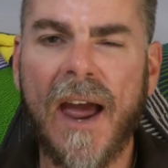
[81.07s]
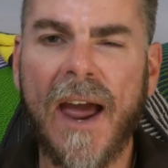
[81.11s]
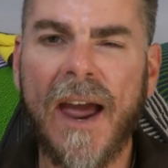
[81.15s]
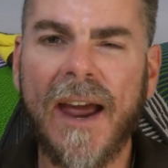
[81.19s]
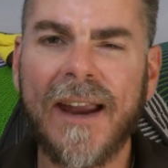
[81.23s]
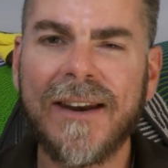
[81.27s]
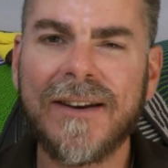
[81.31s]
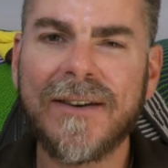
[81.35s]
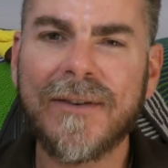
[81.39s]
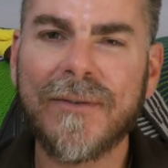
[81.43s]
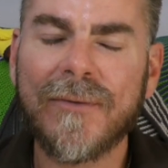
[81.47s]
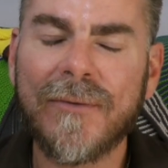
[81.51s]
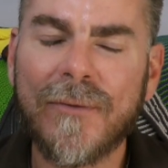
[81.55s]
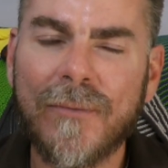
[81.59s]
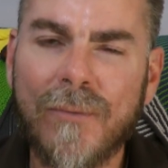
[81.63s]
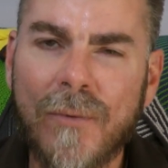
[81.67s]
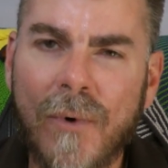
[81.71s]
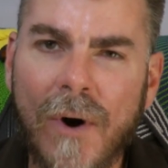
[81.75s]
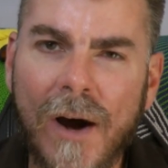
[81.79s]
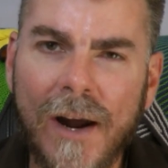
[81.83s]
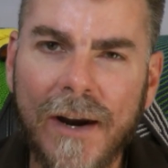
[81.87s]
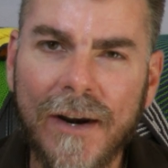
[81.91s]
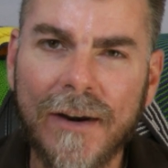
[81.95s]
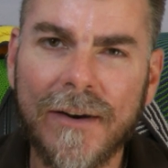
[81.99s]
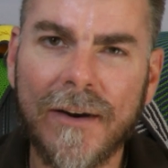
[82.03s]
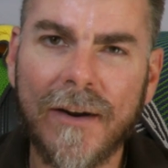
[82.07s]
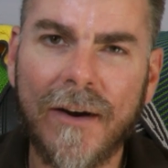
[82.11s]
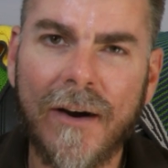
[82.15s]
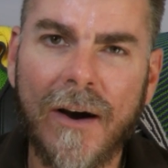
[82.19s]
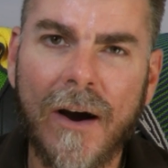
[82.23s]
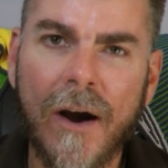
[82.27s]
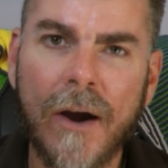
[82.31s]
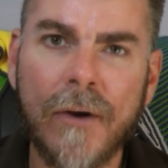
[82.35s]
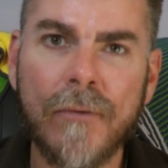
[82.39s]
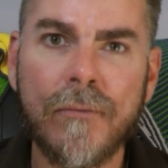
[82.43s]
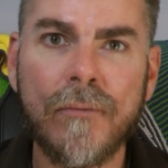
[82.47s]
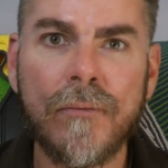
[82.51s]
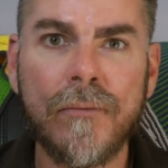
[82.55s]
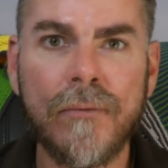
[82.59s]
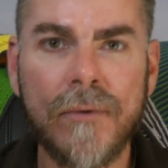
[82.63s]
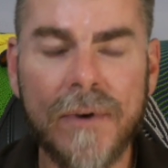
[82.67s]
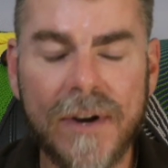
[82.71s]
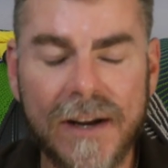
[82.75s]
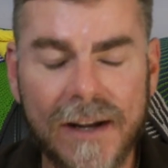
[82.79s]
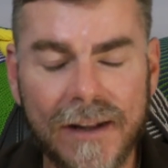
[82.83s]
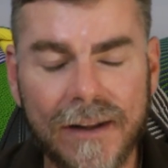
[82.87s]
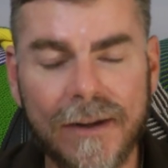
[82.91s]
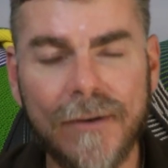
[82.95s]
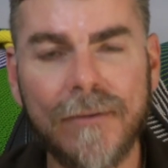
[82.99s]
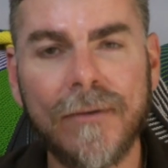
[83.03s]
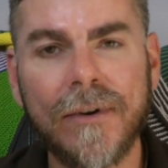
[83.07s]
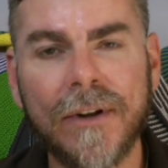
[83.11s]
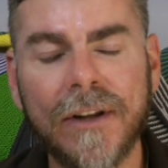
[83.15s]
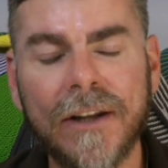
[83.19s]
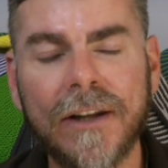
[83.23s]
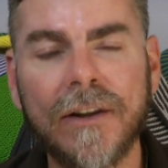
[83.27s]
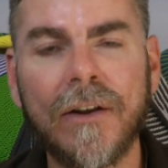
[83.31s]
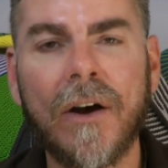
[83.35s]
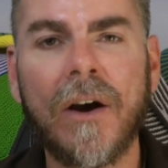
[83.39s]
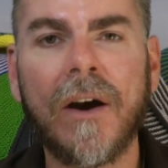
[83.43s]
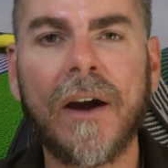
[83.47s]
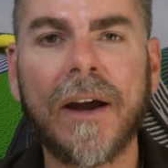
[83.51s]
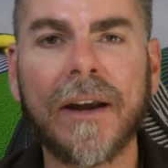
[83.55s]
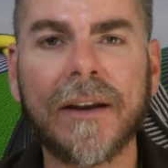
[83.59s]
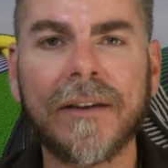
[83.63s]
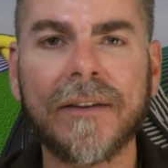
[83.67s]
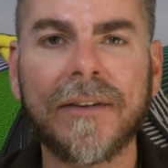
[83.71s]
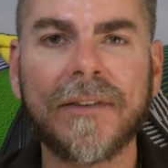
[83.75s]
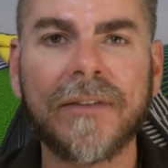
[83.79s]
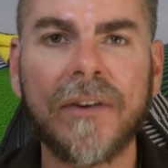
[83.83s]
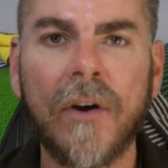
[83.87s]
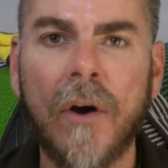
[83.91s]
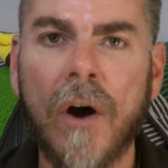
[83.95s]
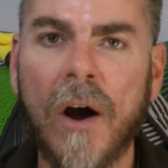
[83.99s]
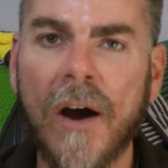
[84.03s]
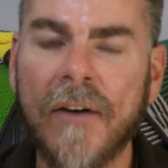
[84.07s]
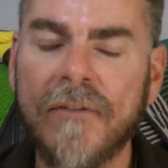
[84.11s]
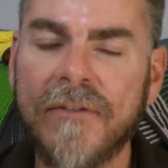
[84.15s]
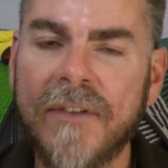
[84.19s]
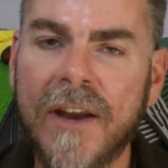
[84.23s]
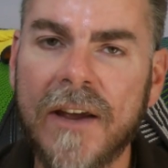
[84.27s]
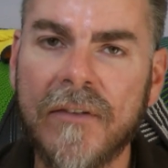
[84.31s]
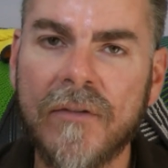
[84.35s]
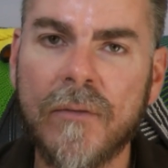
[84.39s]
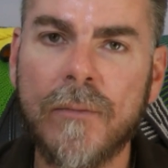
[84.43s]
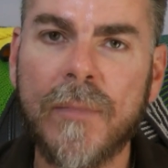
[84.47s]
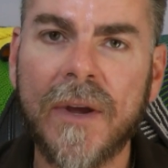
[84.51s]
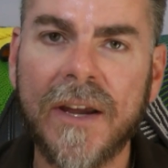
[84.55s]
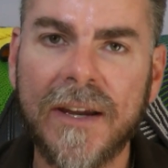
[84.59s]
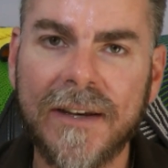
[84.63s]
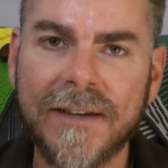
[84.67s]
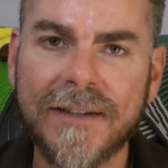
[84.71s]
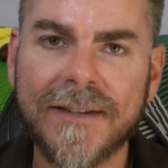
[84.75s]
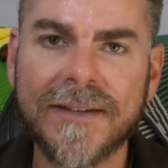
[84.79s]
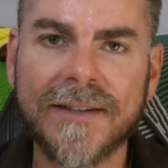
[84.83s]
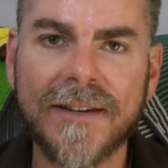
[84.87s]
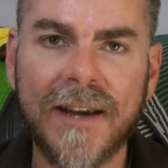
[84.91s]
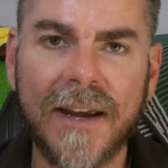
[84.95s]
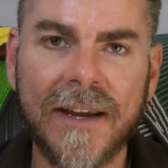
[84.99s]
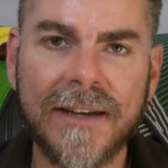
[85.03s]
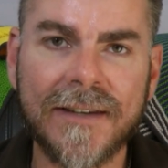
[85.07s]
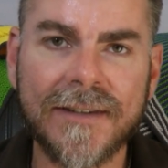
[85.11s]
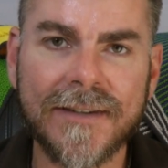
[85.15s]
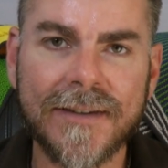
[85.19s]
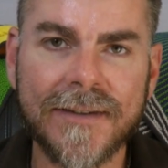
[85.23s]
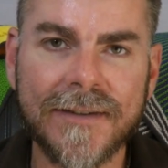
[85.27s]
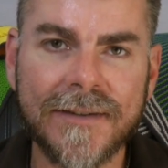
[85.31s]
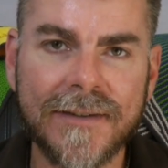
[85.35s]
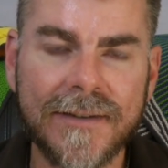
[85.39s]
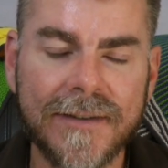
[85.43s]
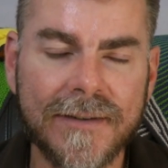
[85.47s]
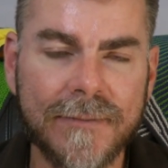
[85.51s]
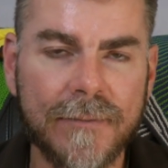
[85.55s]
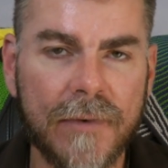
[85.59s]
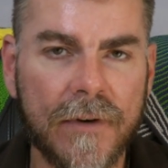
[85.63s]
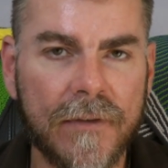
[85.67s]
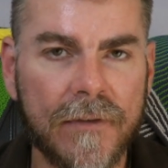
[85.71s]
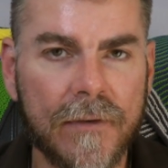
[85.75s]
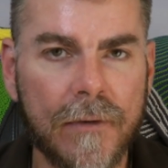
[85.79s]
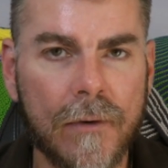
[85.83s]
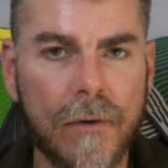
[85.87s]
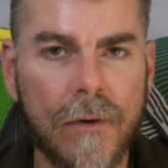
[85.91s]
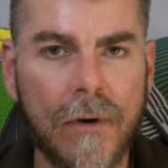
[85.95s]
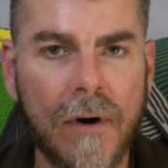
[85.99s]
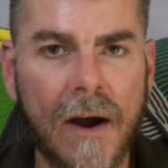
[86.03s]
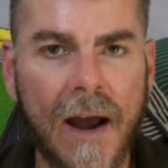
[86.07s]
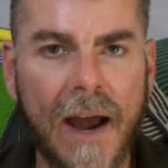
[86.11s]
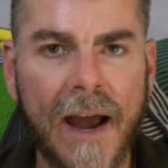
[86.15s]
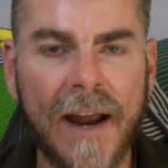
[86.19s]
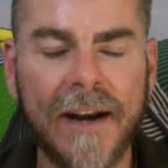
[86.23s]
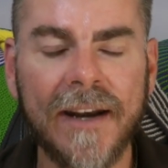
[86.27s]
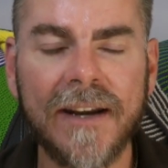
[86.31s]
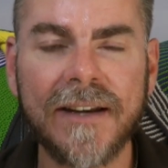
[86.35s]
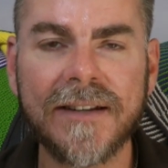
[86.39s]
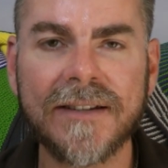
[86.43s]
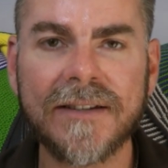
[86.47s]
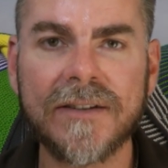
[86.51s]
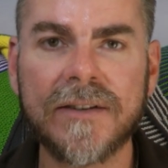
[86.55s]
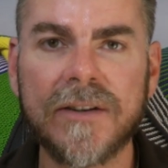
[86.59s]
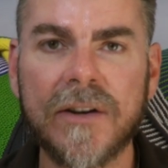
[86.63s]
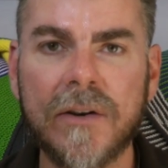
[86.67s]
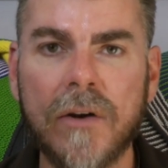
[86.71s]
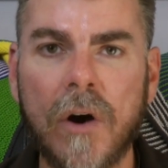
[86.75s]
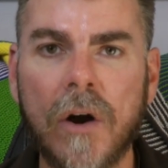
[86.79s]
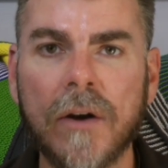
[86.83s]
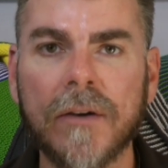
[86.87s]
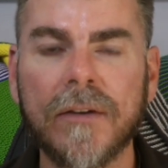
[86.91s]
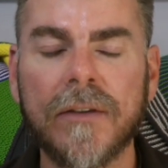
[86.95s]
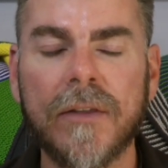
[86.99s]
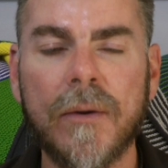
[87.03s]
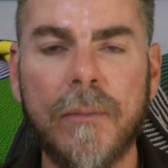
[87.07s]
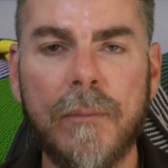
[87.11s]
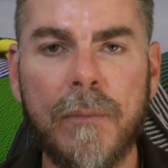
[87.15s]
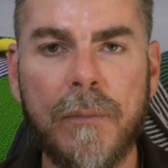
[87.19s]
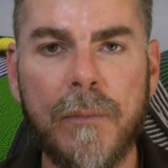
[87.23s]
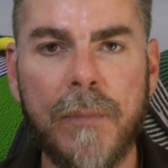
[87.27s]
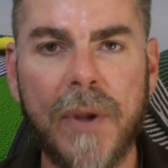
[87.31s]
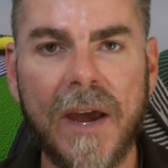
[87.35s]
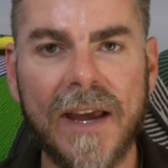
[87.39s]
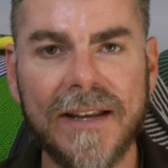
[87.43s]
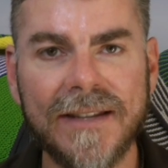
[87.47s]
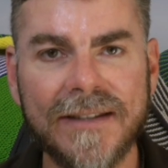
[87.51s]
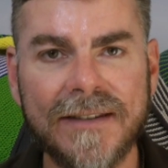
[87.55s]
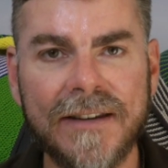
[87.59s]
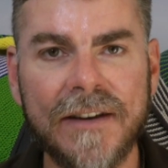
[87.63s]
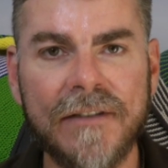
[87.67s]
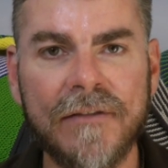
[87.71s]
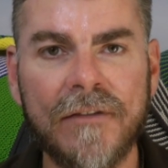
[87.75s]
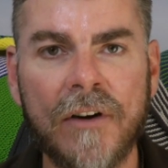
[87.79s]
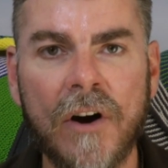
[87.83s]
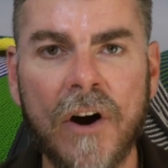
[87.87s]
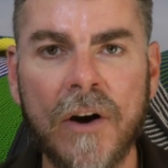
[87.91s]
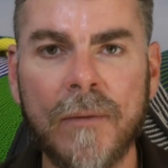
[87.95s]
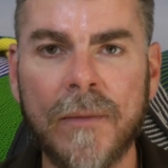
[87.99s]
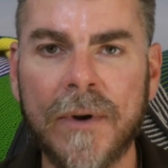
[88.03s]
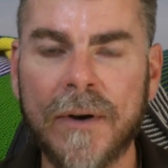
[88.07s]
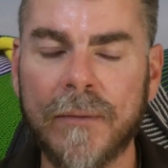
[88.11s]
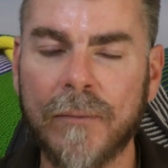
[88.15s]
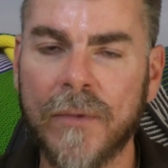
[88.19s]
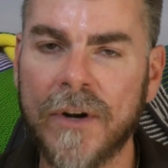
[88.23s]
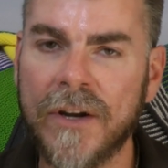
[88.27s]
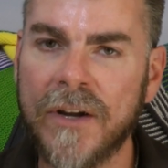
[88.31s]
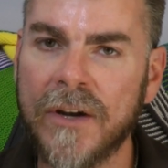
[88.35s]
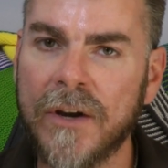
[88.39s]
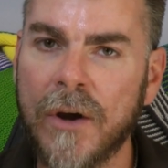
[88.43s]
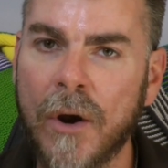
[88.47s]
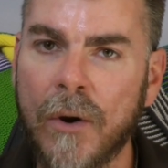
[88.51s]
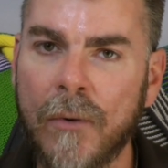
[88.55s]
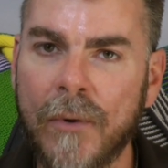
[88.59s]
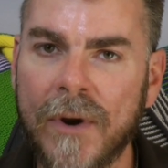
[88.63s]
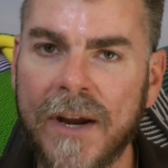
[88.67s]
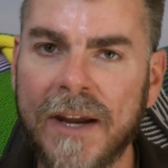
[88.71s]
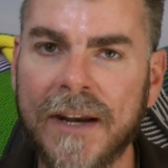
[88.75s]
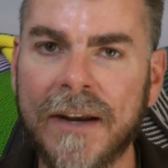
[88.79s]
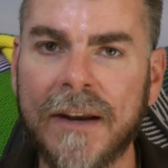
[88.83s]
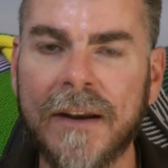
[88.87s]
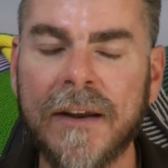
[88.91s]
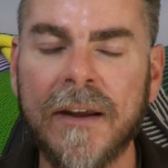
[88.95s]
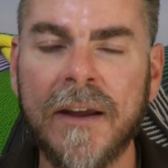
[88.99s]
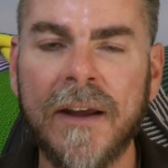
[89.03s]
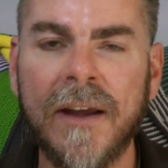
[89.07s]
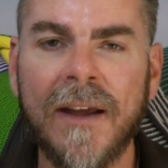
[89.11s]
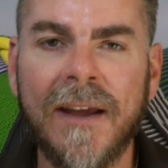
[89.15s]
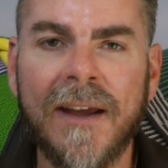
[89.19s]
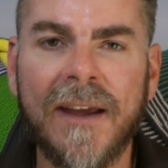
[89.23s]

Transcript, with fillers: And what I really, really liked. So I've never been to Skein Sisters before, and it's got the best environment. When you go in,